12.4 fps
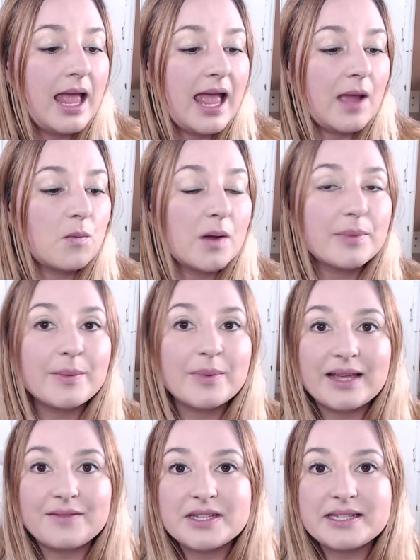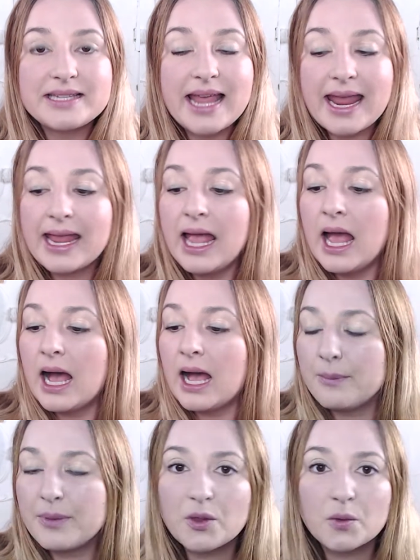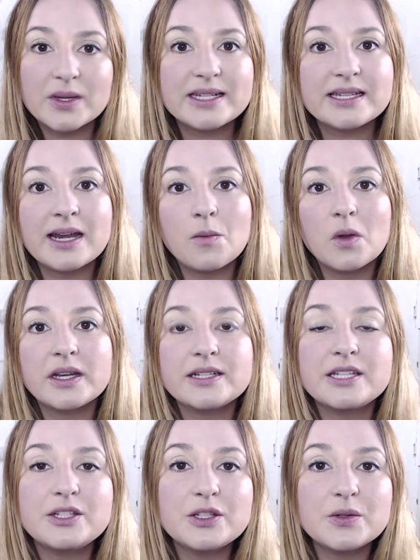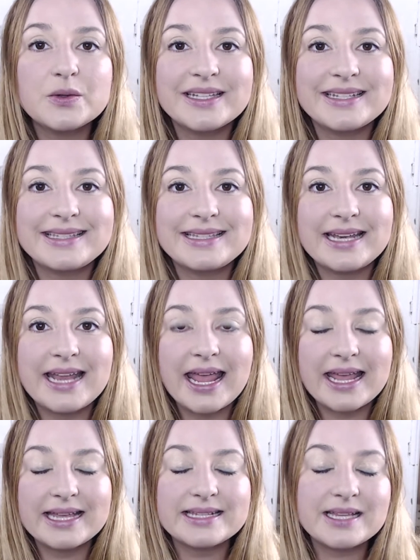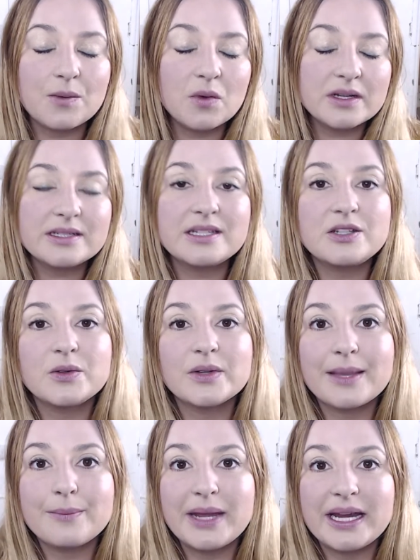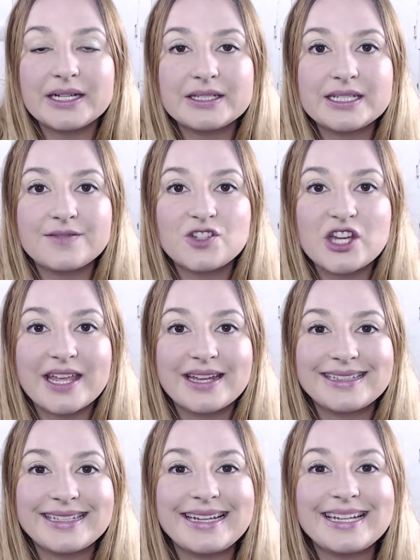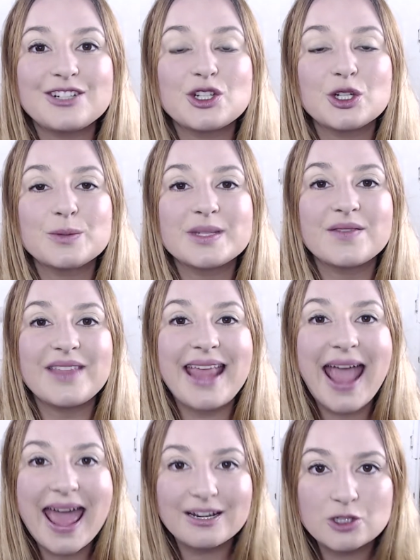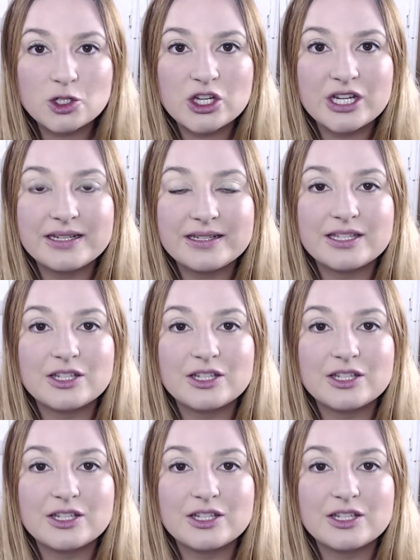and what people have to say. Uh, but the reason I wanted to do this today is I wanted to do a comparative channeling in terms of the energies,